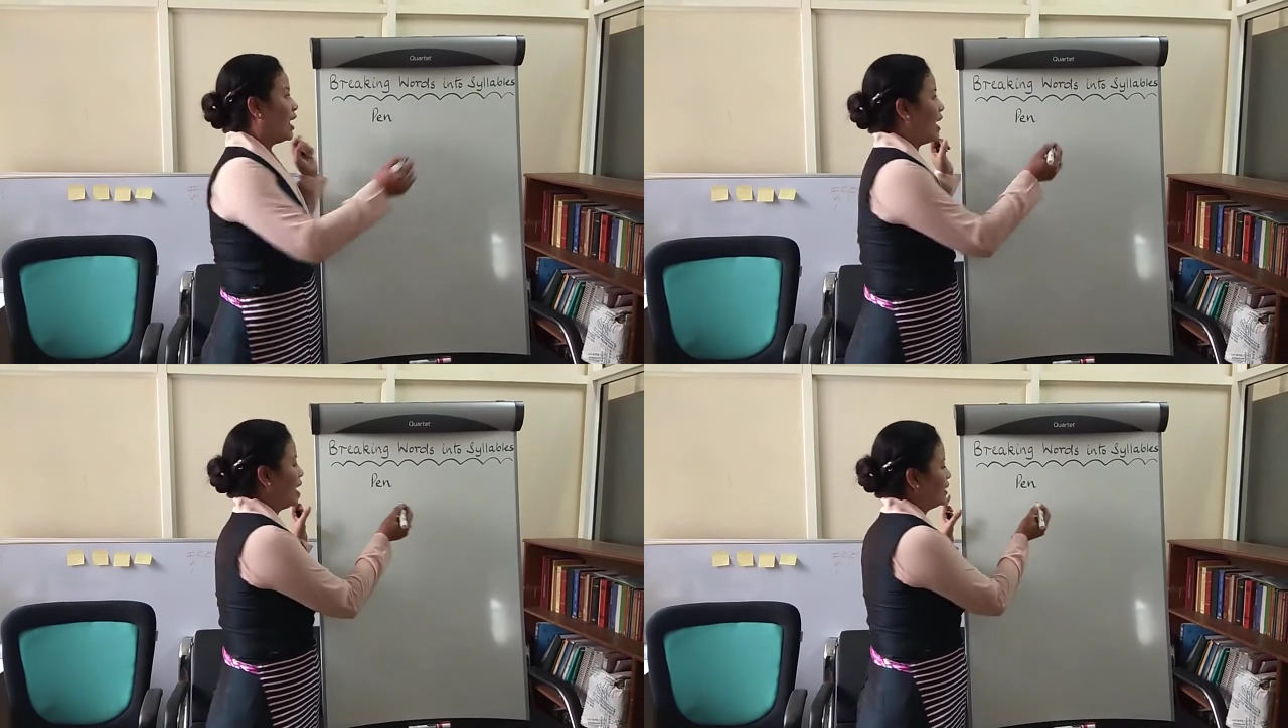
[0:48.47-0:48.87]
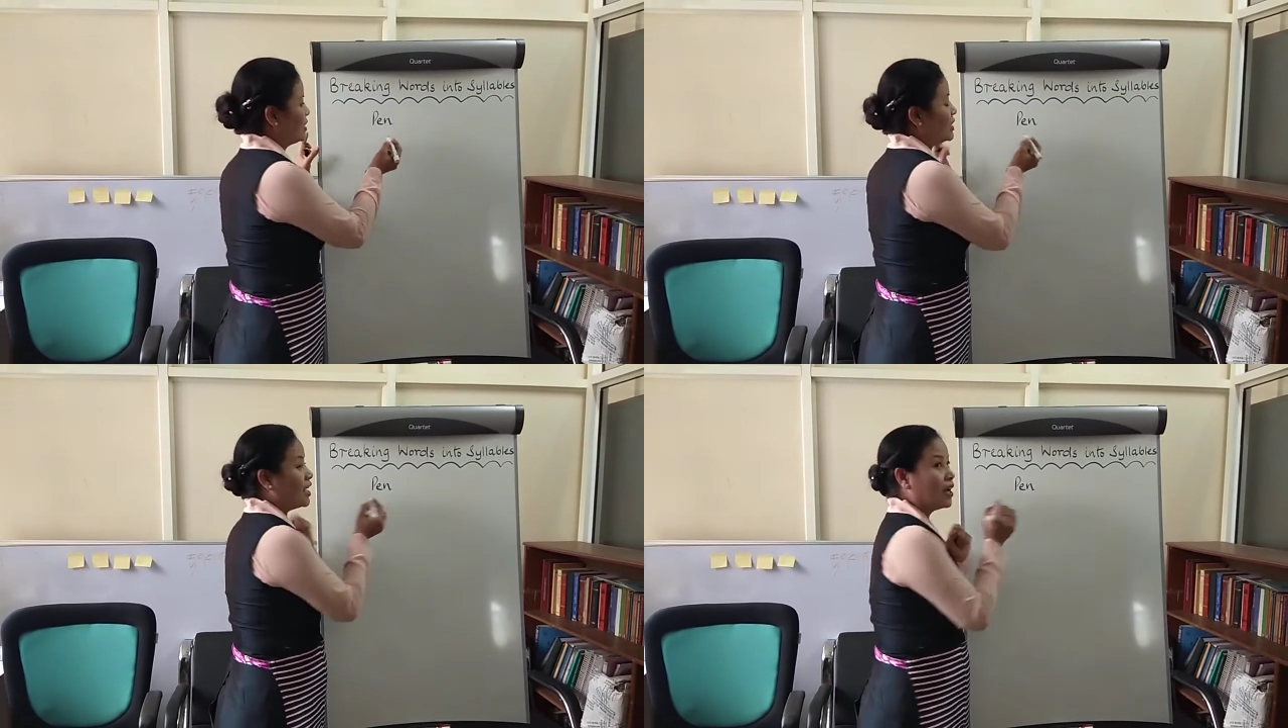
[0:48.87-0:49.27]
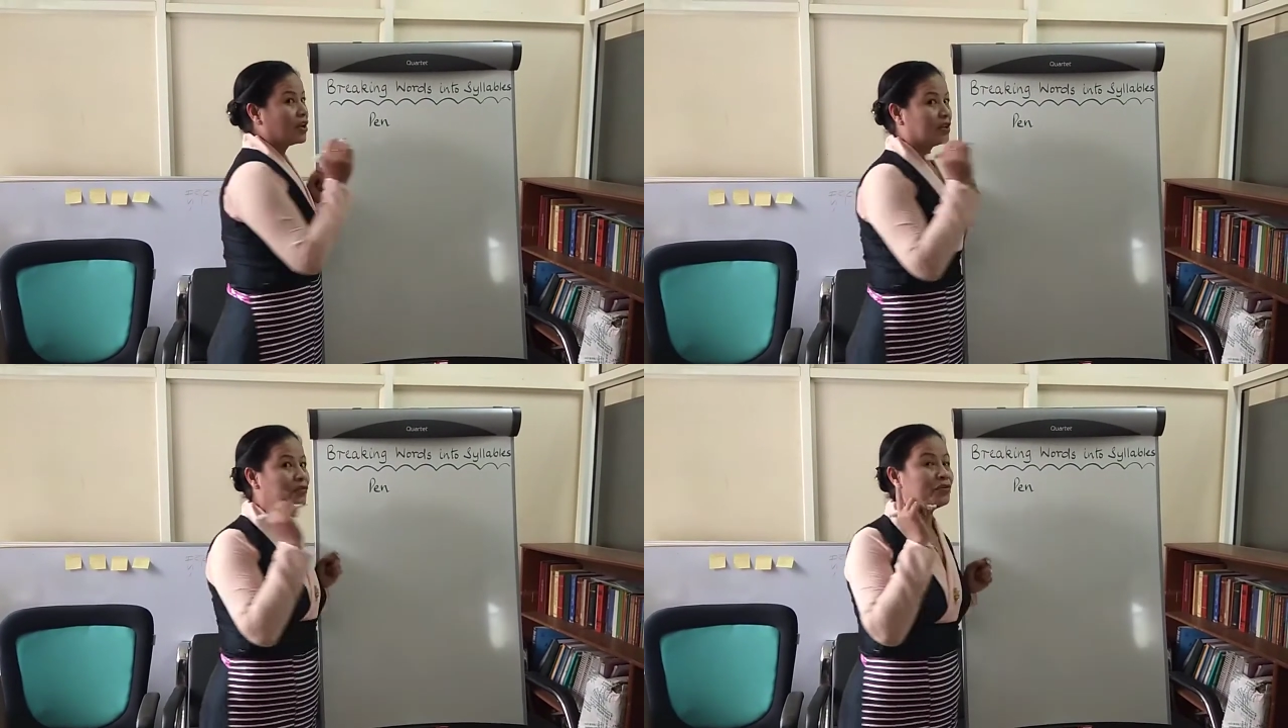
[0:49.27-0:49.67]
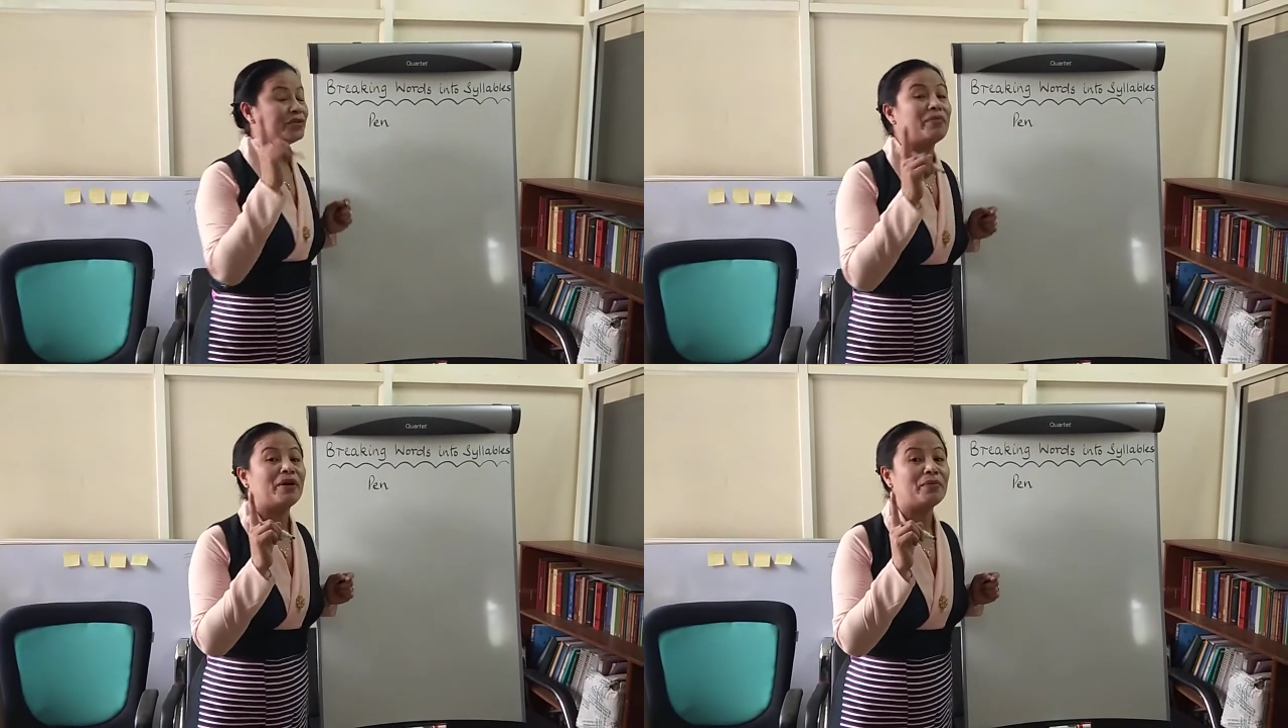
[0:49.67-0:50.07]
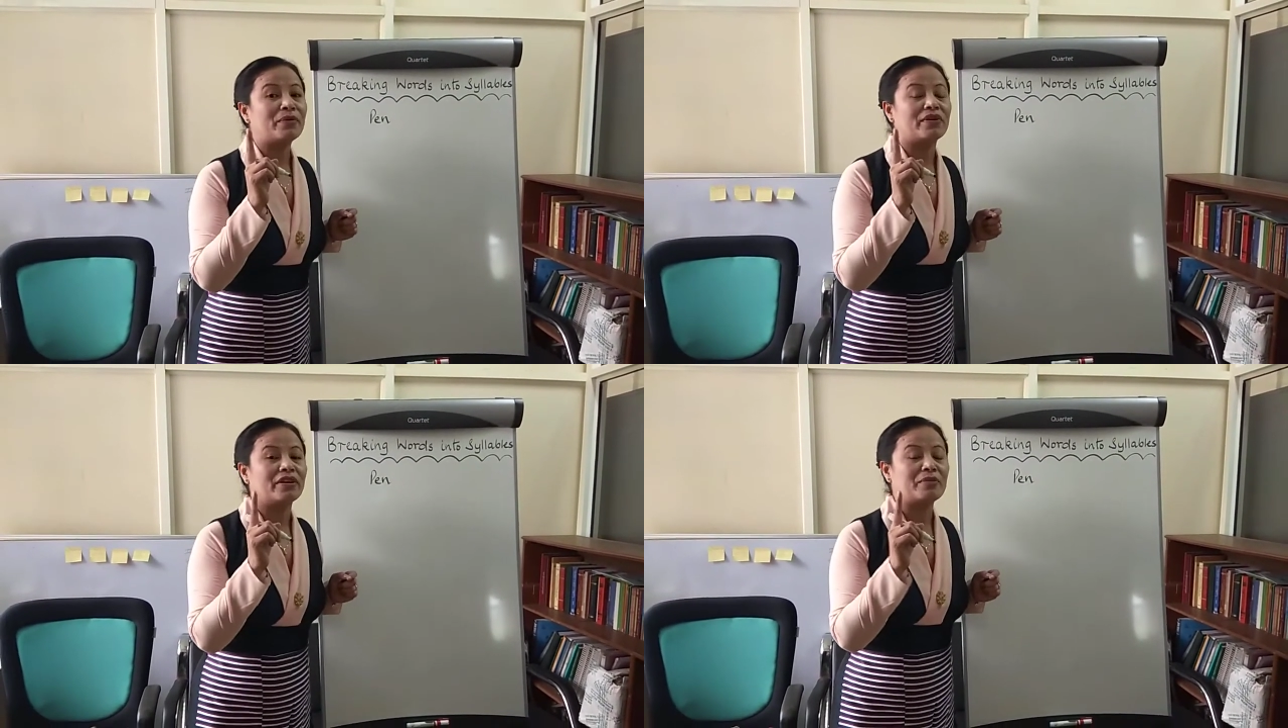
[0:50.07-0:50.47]
And if you
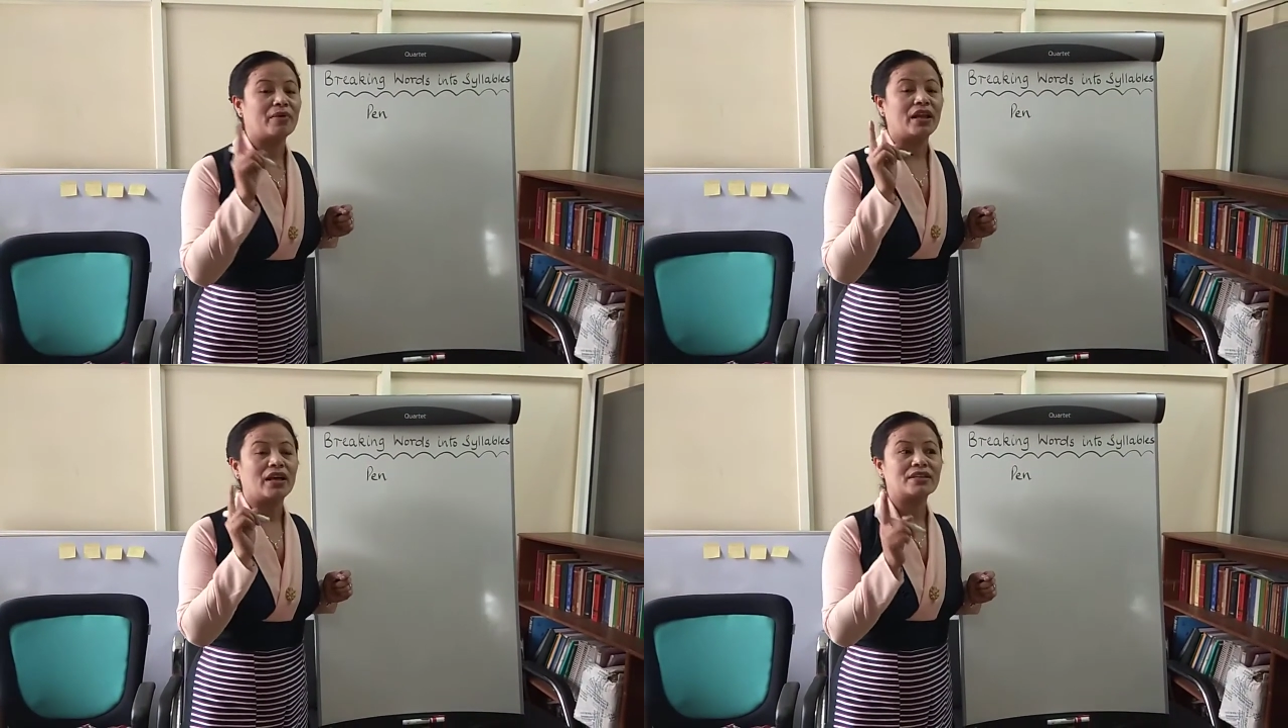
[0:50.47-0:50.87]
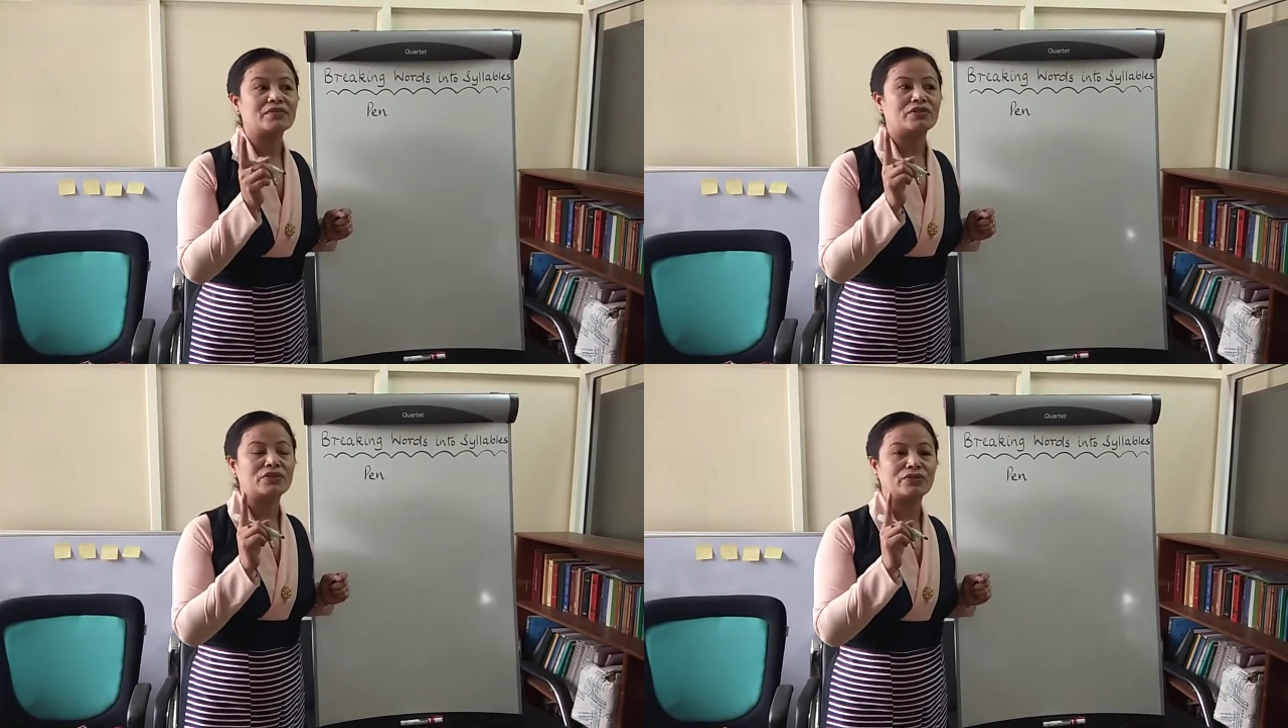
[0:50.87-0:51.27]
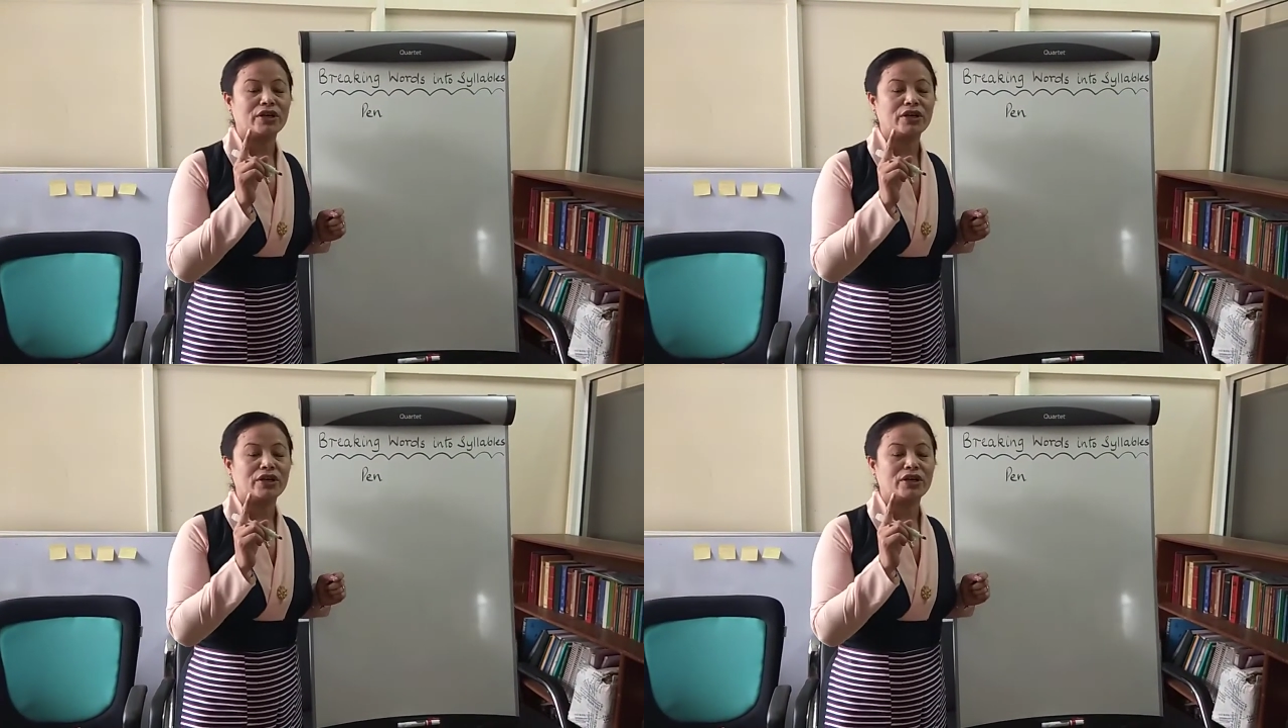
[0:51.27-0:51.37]
remember, in my last video,